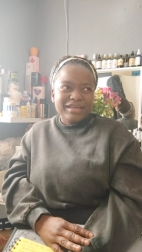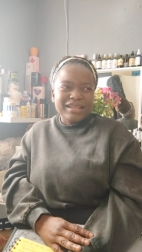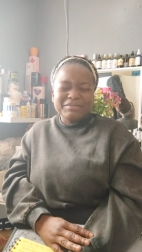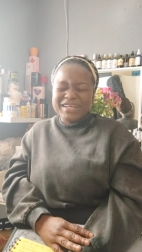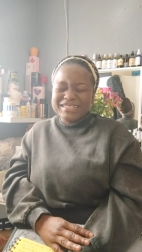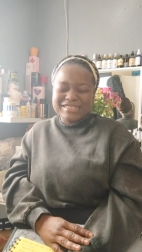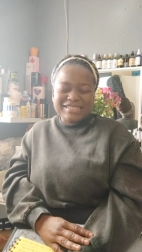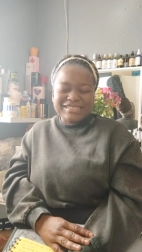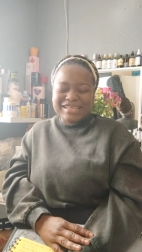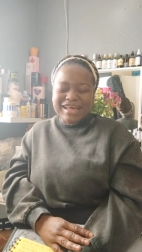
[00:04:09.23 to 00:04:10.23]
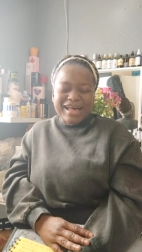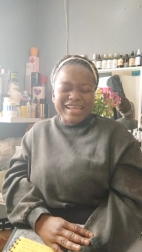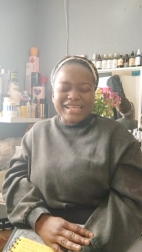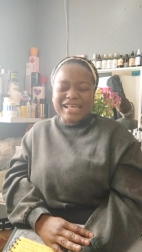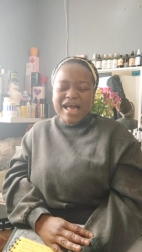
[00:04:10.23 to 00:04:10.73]
like, this guy,
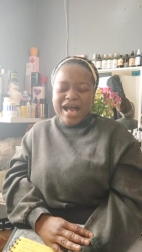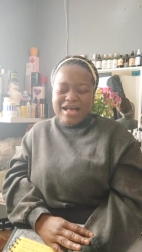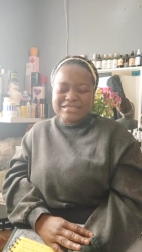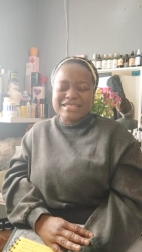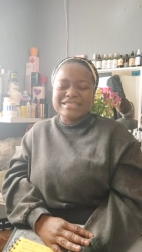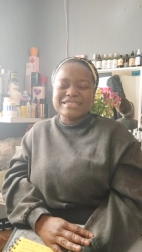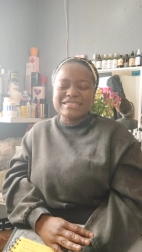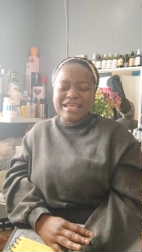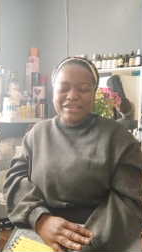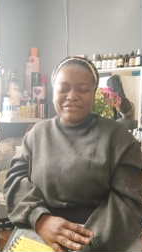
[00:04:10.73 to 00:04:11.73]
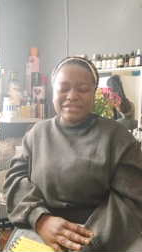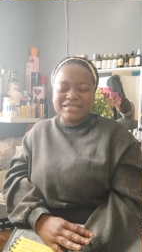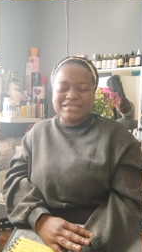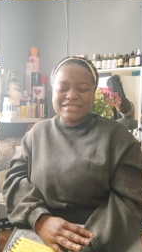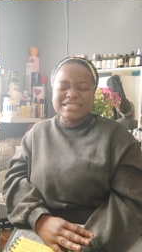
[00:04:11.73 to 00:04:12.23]
he has
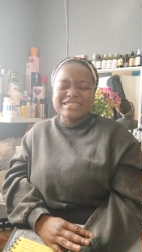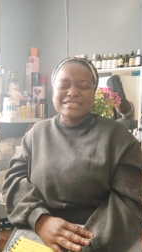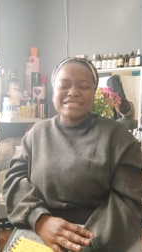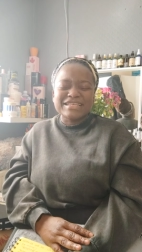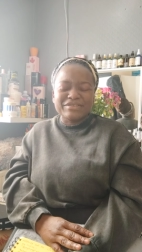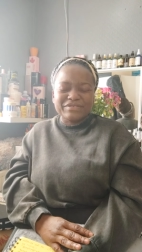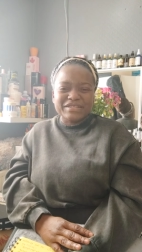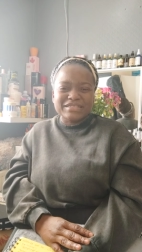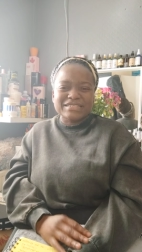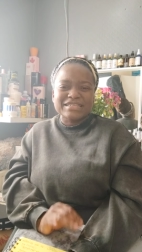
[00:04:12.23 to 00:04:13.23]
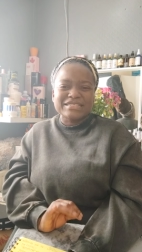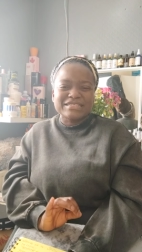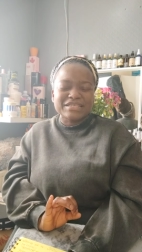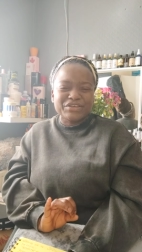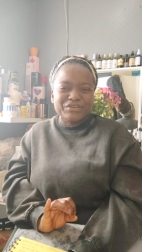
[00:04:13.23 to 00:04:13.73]
serious, serious
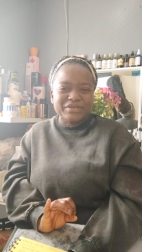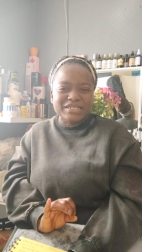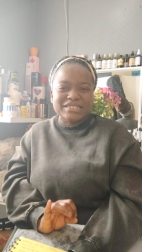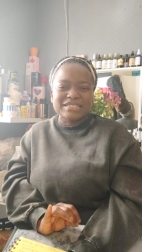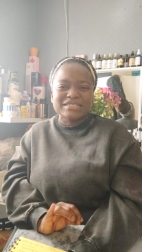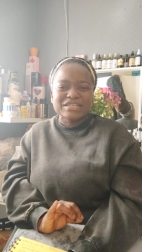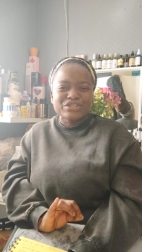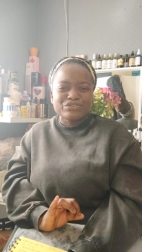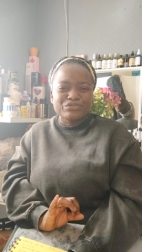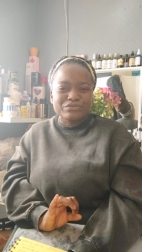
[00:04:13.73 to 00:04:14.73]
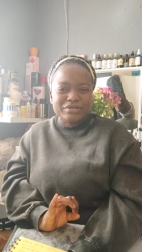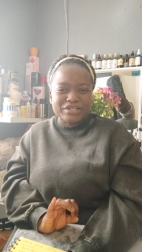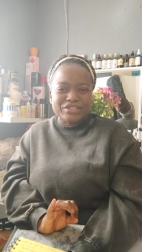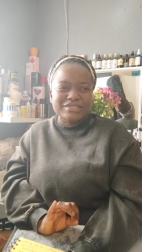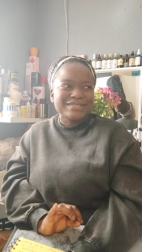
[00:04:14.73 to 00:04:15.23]
insecurities,
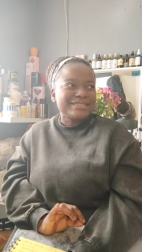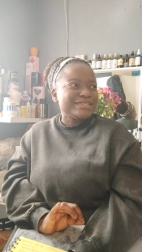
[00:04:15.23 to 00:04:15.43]
trust,